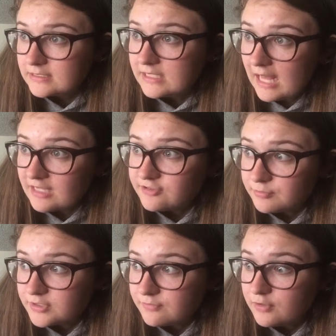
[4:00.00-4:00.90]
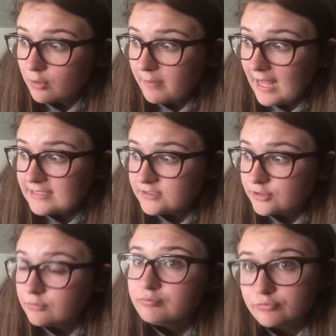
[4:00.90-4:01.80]
the class, which if you don't pass,
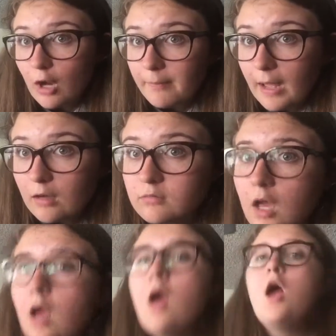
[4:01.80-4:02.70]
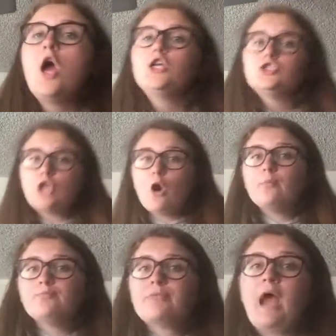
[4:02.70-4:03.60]
you drop out.
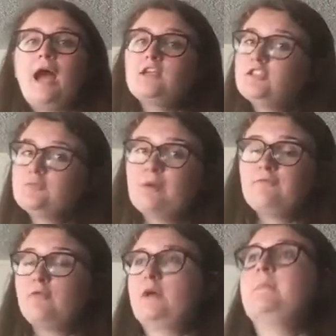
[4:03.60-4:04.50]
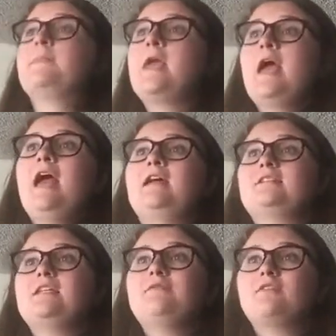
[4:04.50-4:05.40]
So I just went for it.
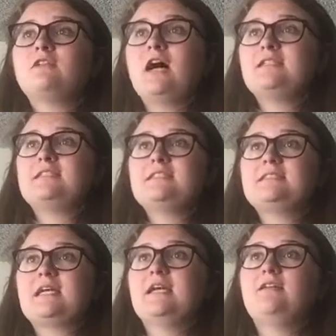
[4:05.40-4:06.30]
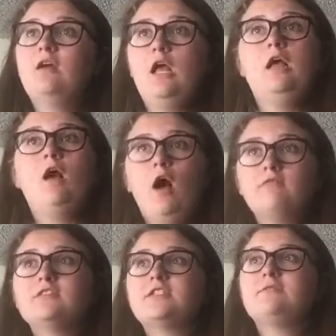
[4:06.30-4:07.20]
Signed up for classes and
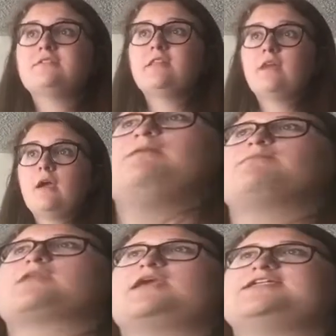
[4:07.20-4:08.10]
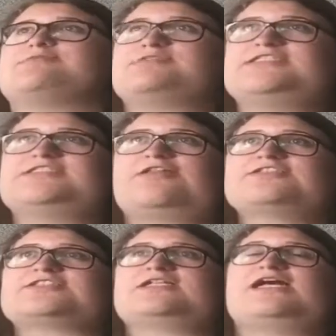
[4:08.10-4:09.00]
obviously wasn't there because once I saw
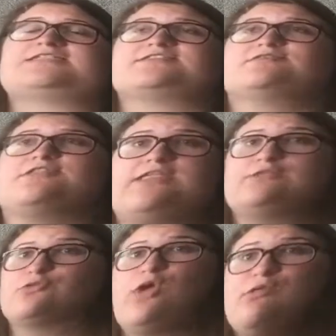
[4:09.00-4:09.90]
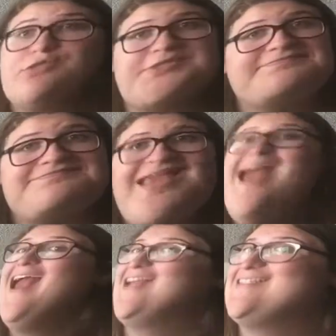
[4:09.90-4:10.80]
this class schedule, I was like, mm,
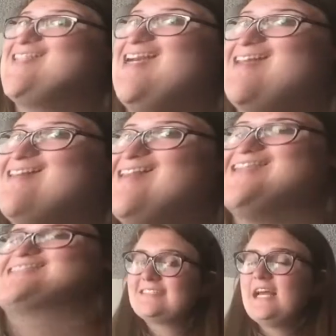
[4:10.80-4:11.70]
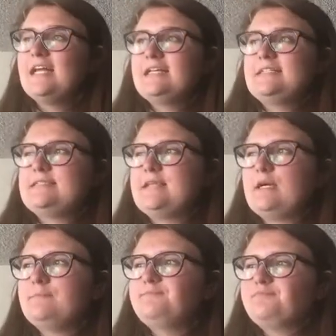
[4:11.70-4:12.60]
it's not on the list.
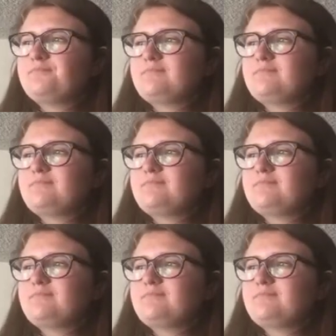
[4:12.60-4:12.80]
So